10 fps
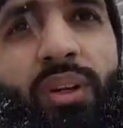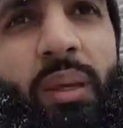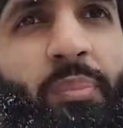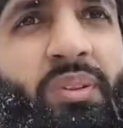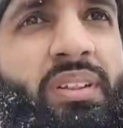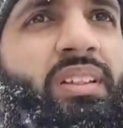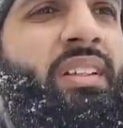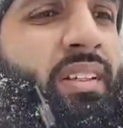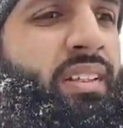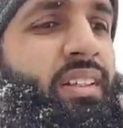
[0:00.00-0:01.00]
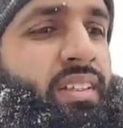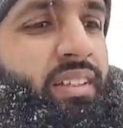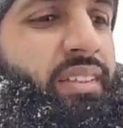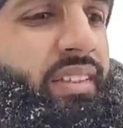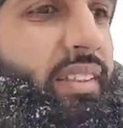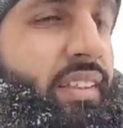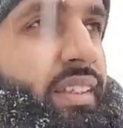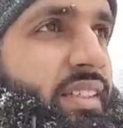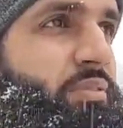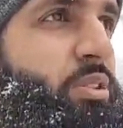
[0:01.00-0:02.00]
of hip in
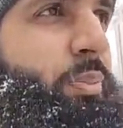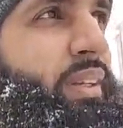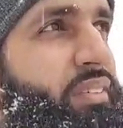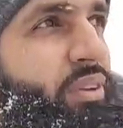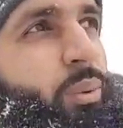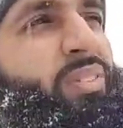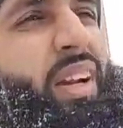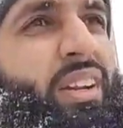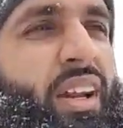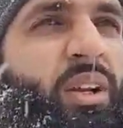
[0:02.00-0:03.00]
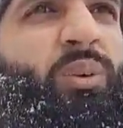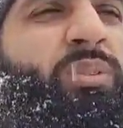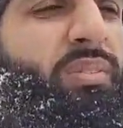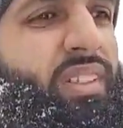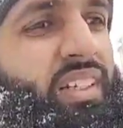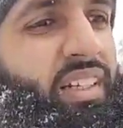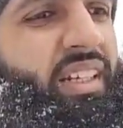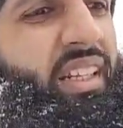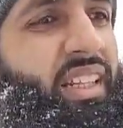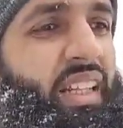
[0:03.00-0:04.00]
that respect. I feel one thing I don't
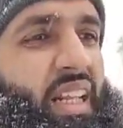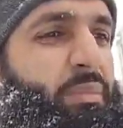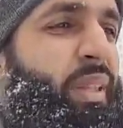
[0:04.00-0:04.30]
like